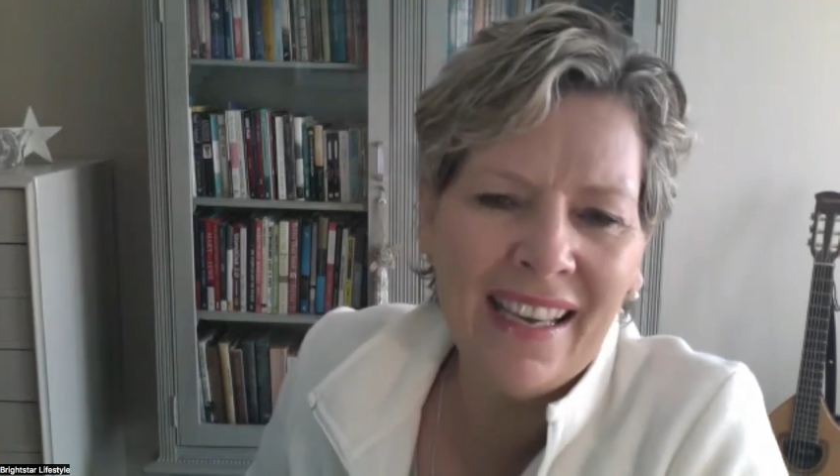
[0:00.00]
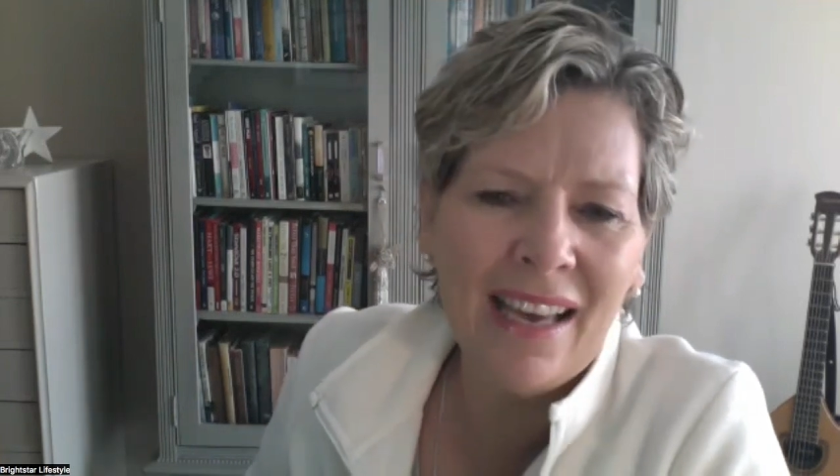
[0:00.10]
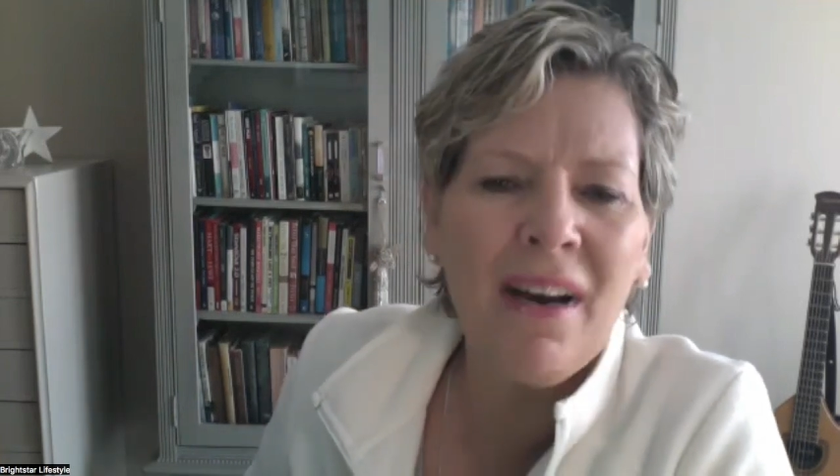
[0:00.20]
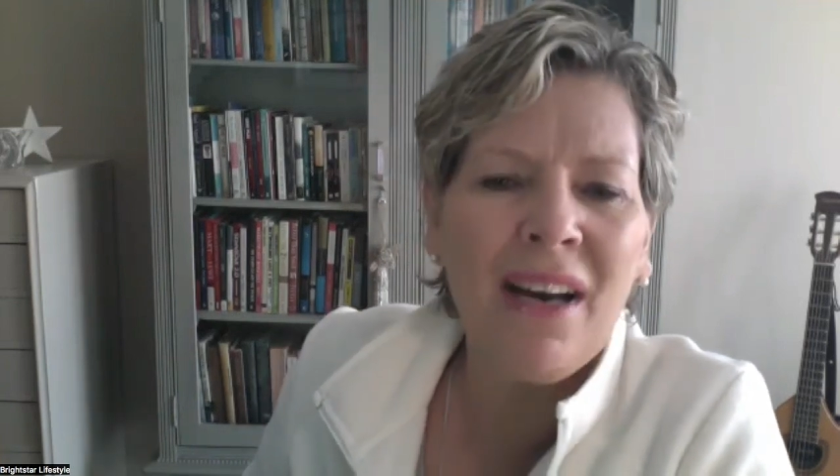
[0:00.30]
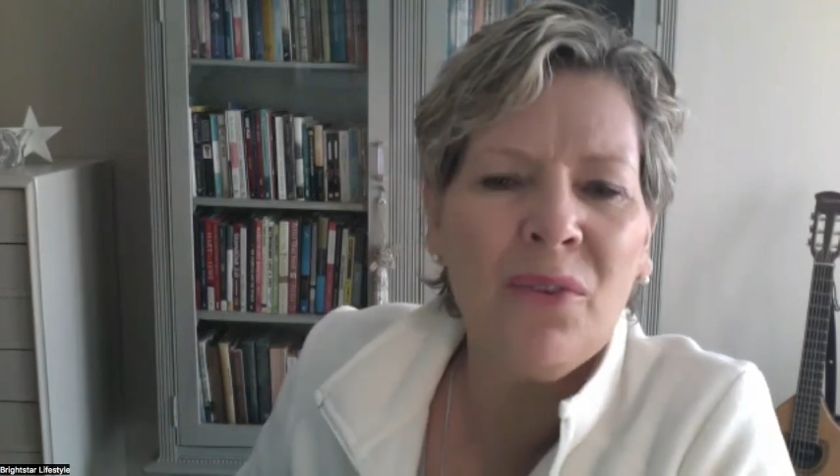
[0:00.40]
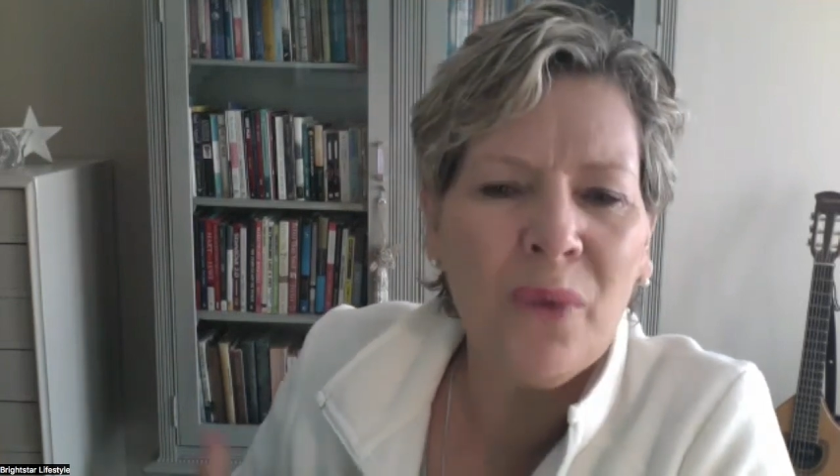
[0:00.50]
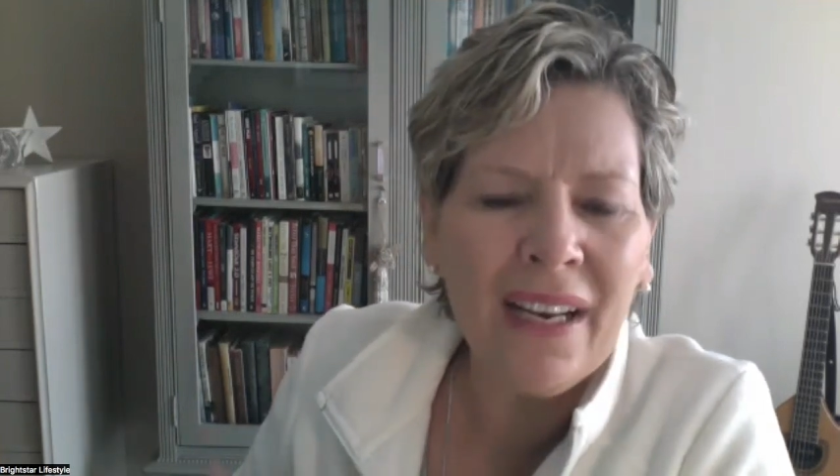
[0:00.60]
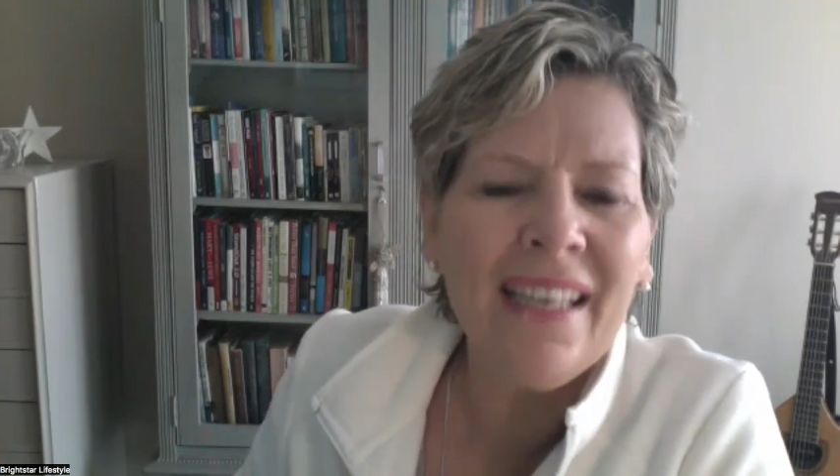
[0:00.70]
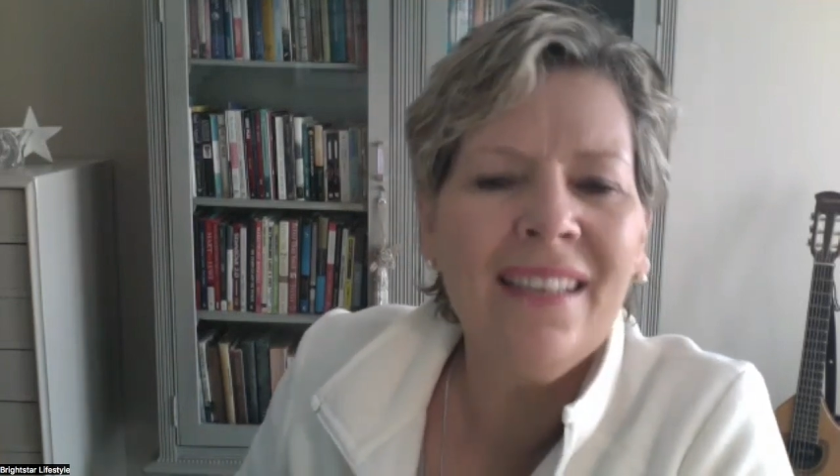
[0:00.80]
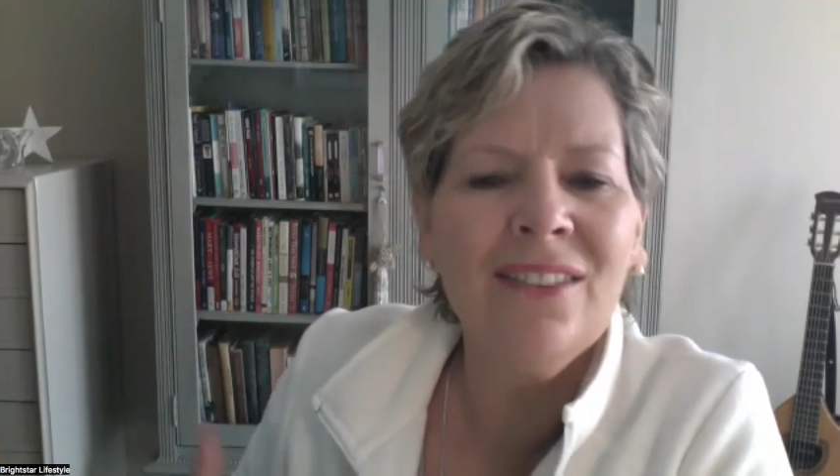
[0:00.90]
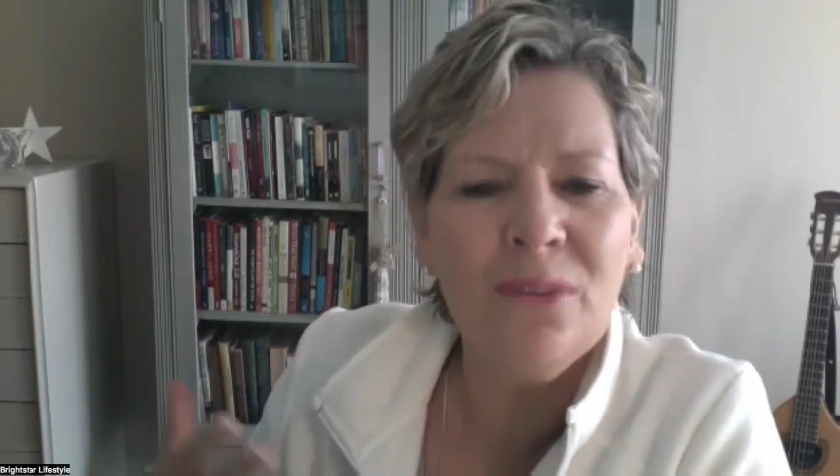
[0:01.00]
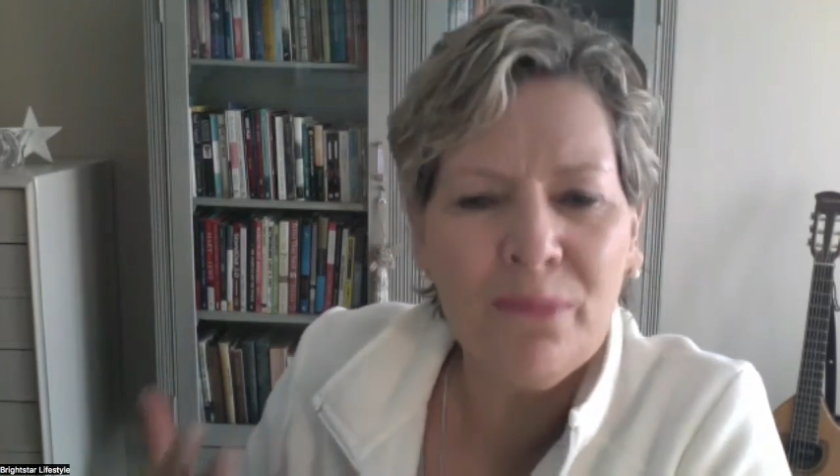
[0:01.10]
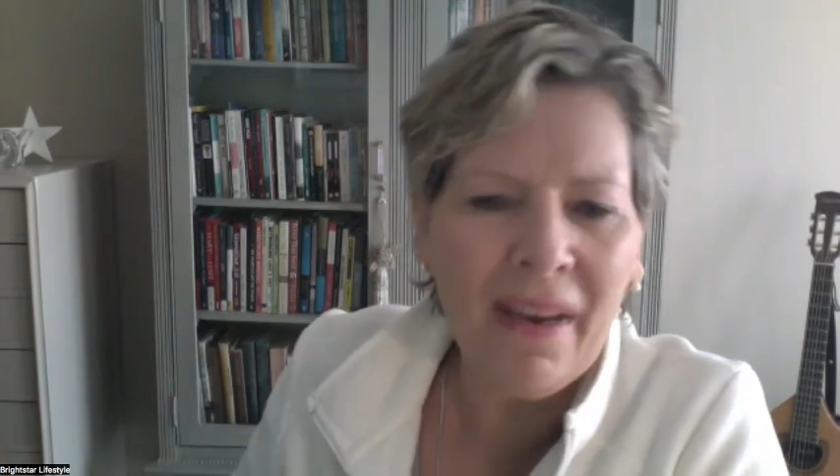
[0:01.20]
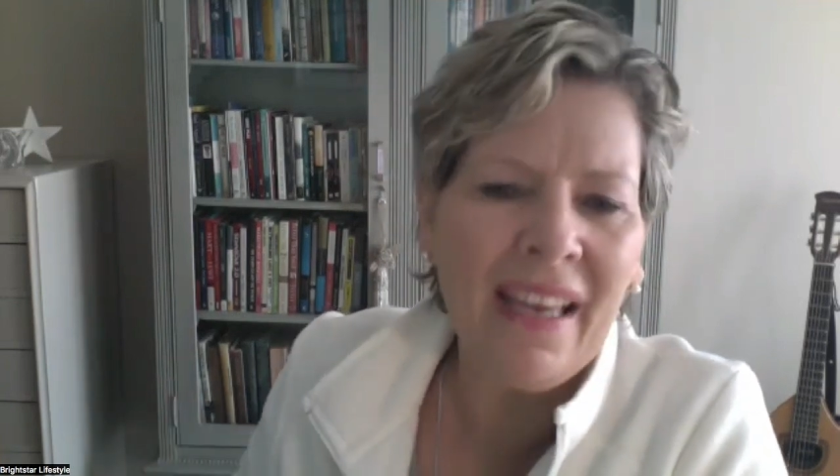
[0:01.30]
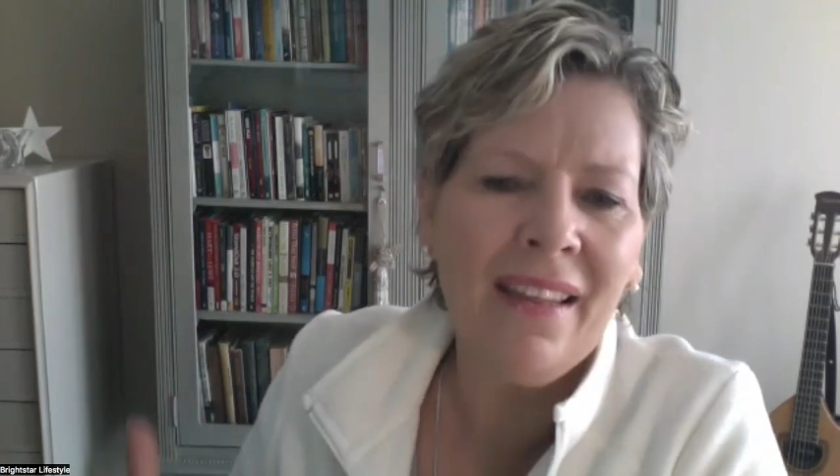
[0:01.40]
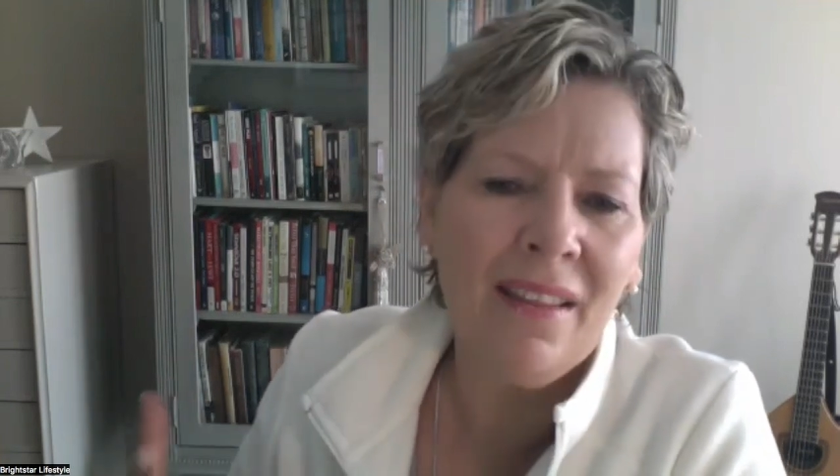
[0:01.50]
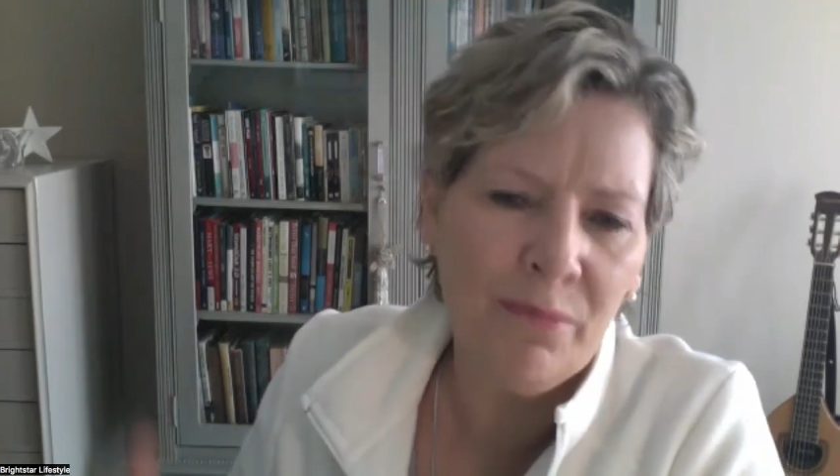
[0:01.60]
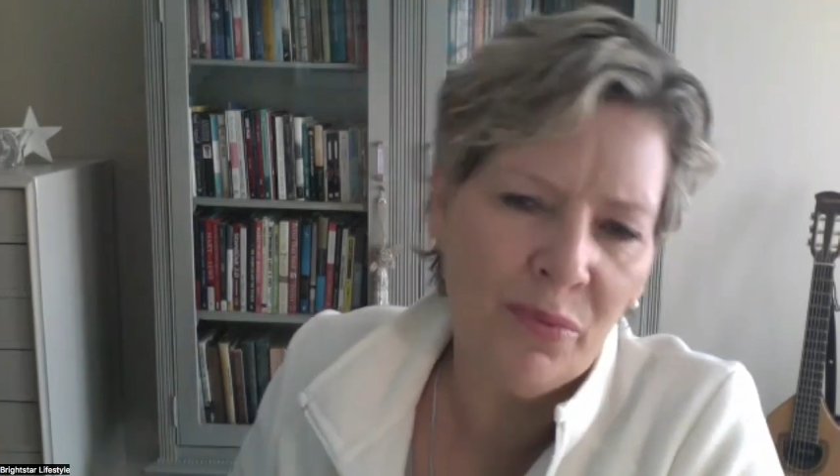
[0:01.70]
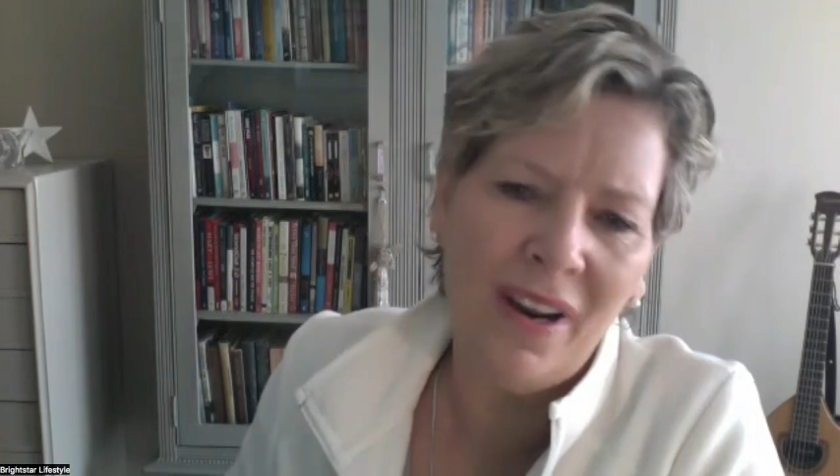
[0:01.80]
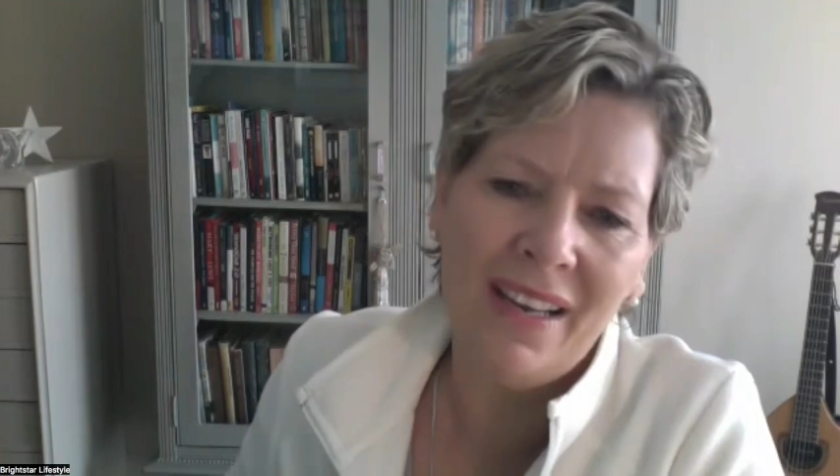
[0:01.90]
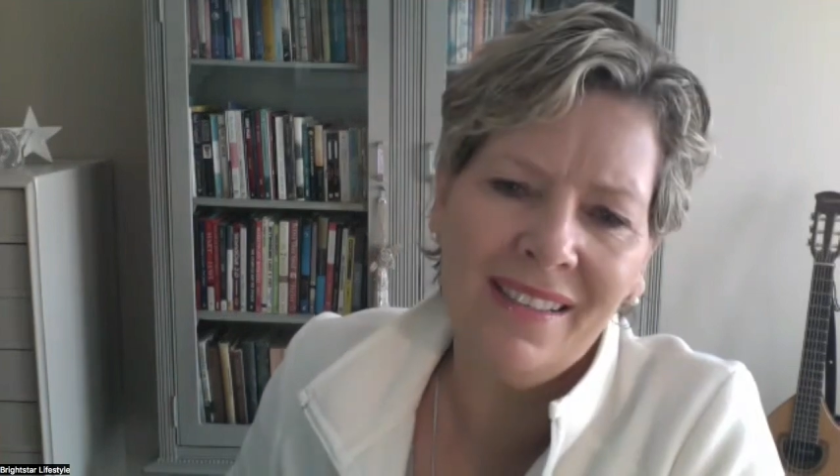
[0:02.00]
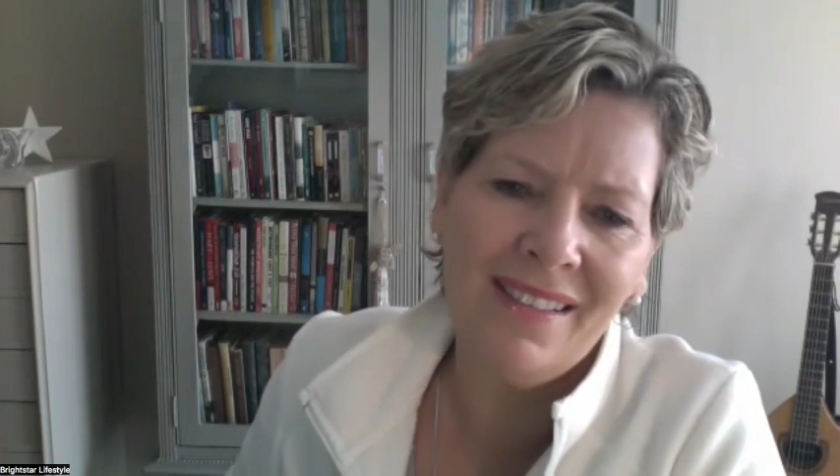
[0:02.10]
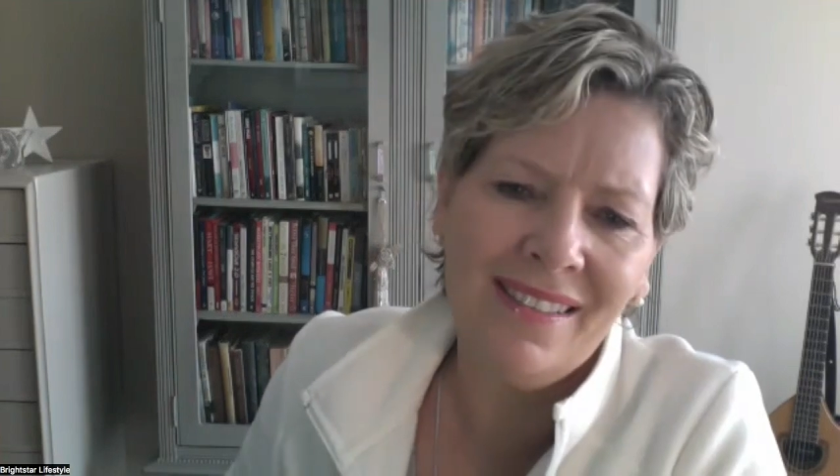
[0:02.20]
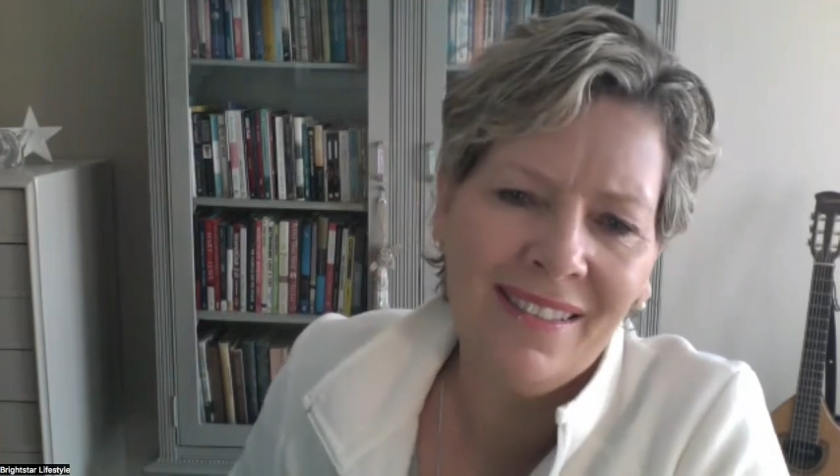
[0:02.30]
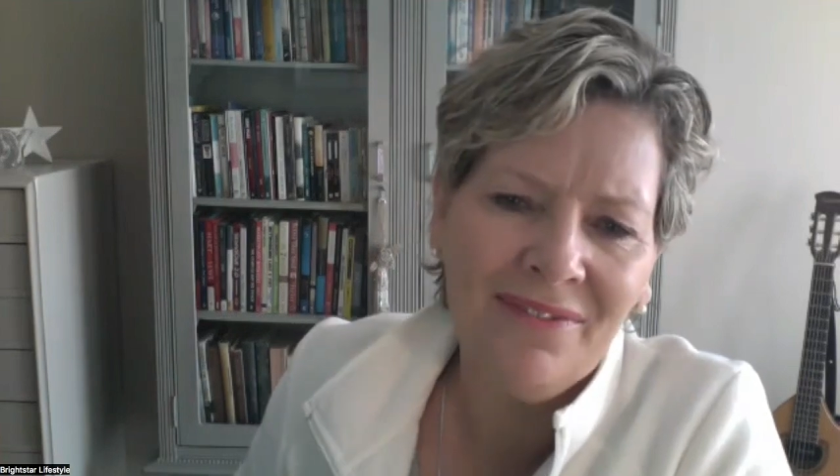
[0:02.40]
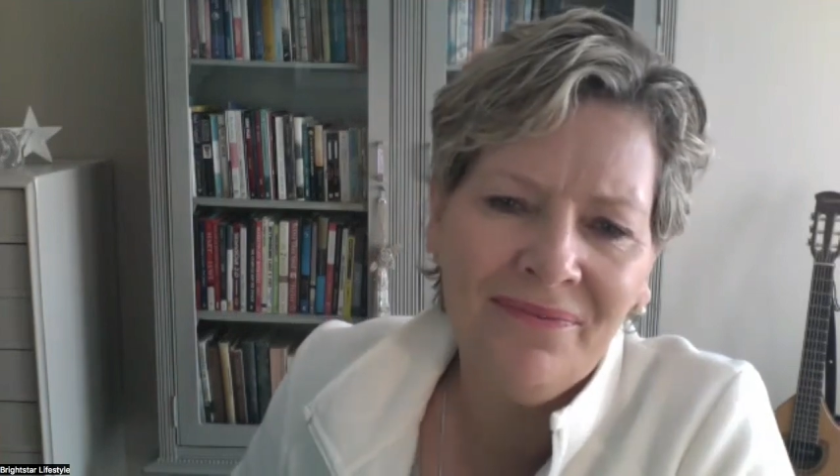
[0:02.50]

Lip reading: am I willing to pay the price?